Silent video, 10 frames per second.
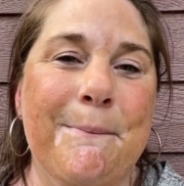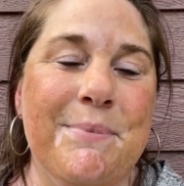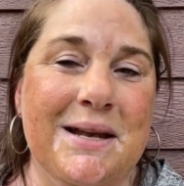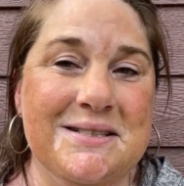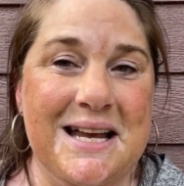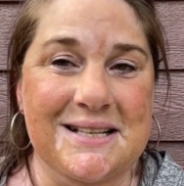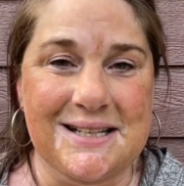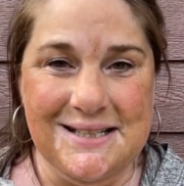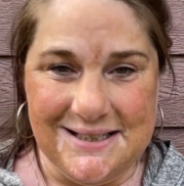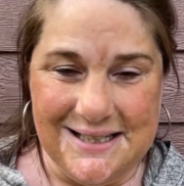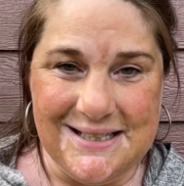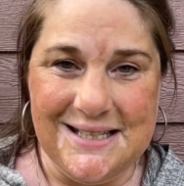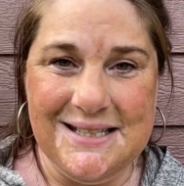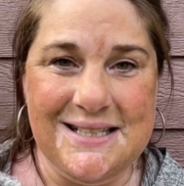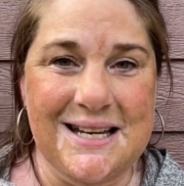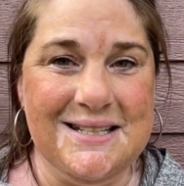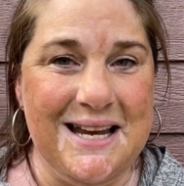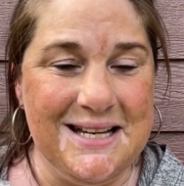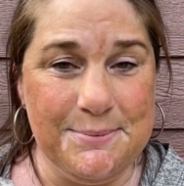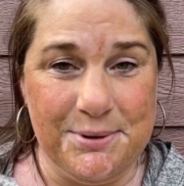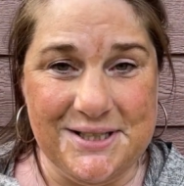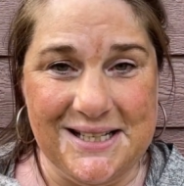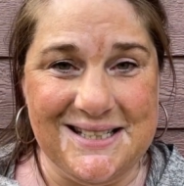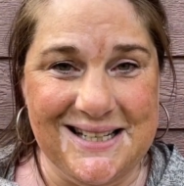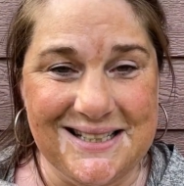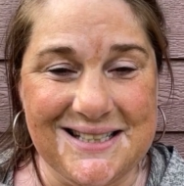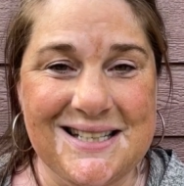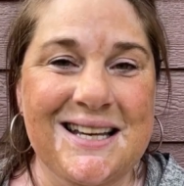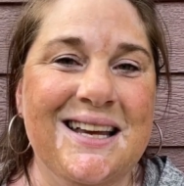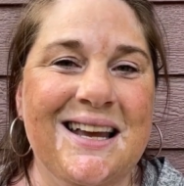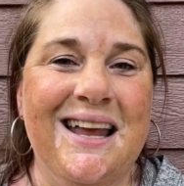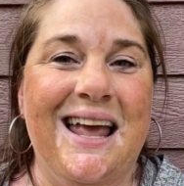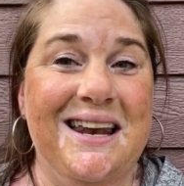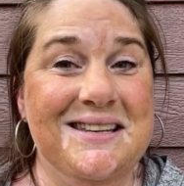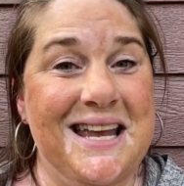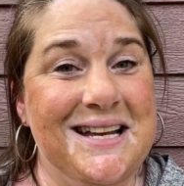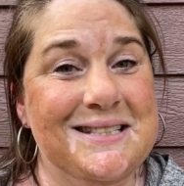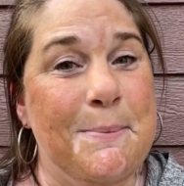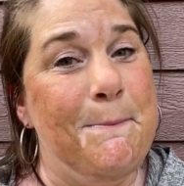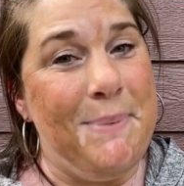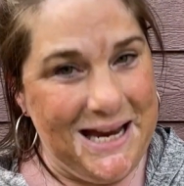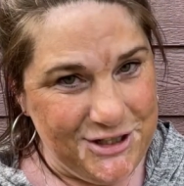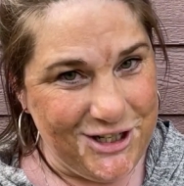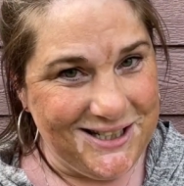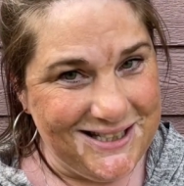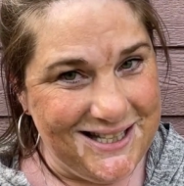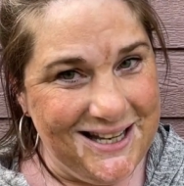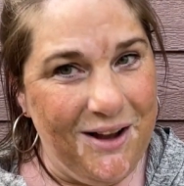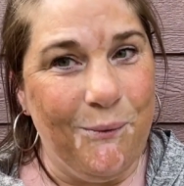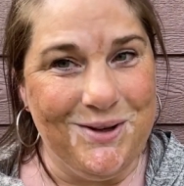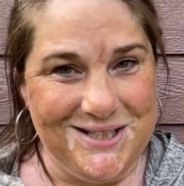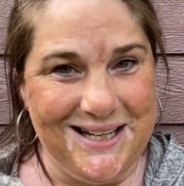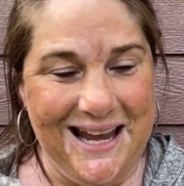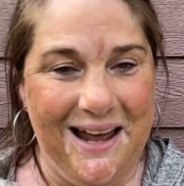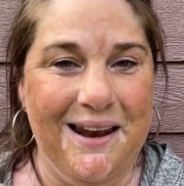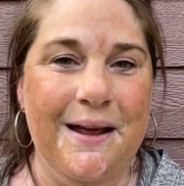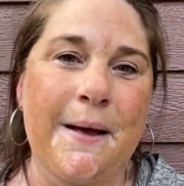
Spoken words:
But it takes consistency, it takes persistence, and it takes patience once again.